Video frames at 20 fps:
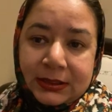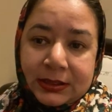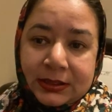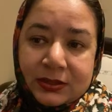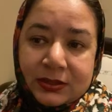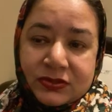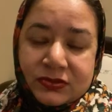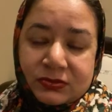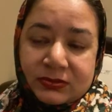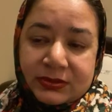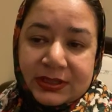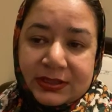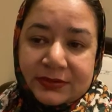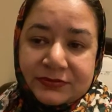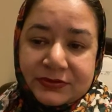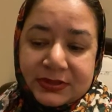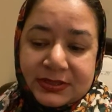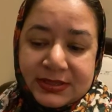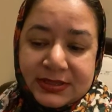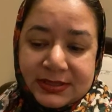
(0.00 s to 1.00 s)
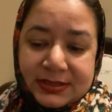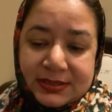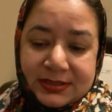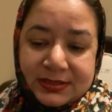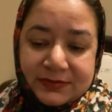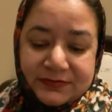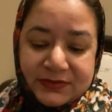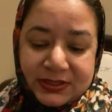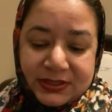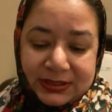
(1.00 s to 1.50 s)
soon after the 6th
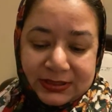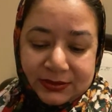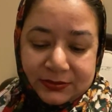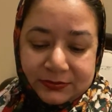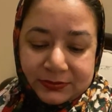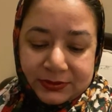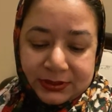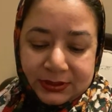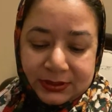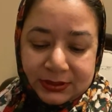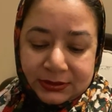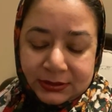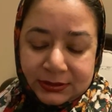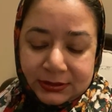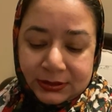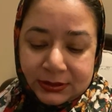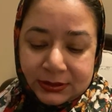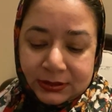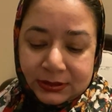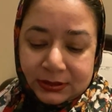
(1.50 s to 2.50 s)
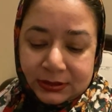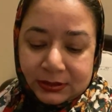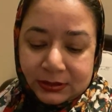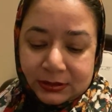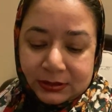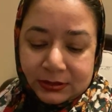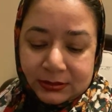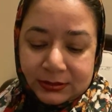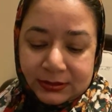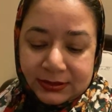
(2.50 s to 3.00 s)
of January
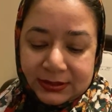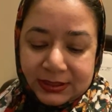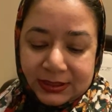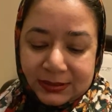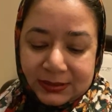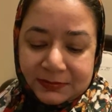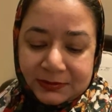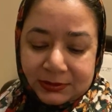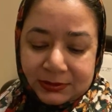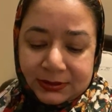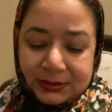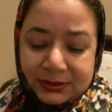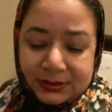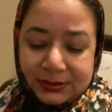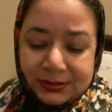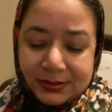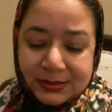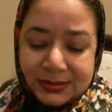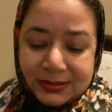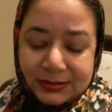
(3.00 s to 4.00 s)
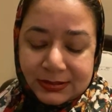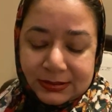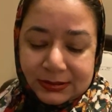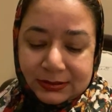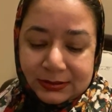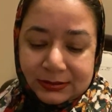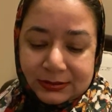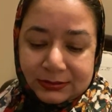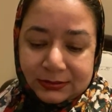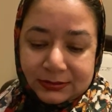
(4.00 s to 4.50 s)
on the Capitol Hills,
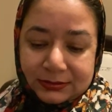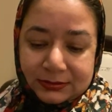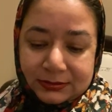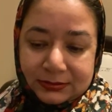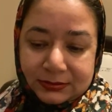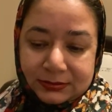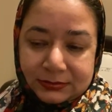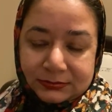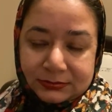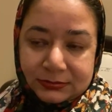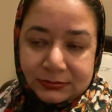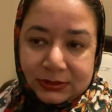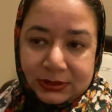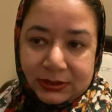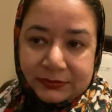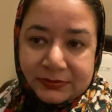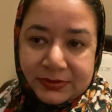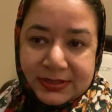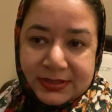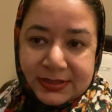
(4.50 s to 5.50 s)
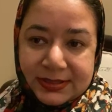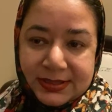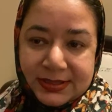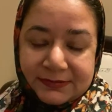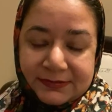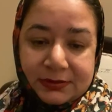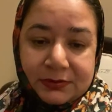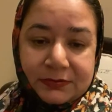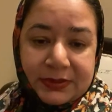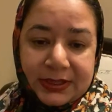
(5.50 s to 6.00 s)
I would say
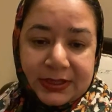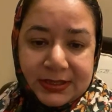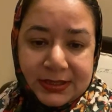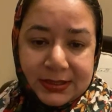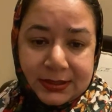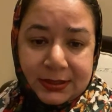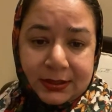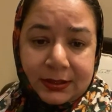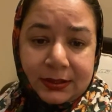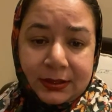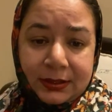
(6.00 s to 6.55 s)
civil righting.